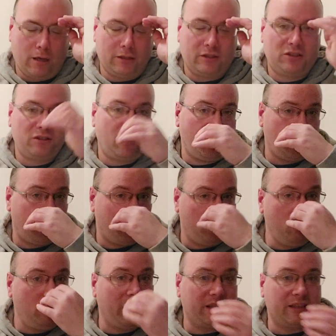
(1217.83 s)
So if
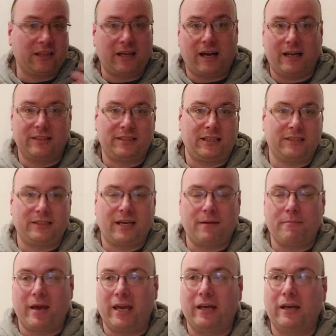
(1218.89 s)
you like the content I
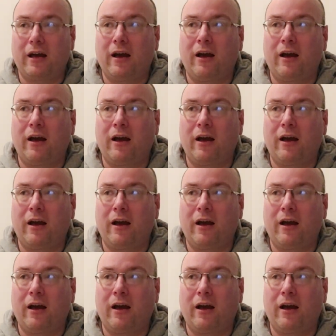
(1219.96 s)
make,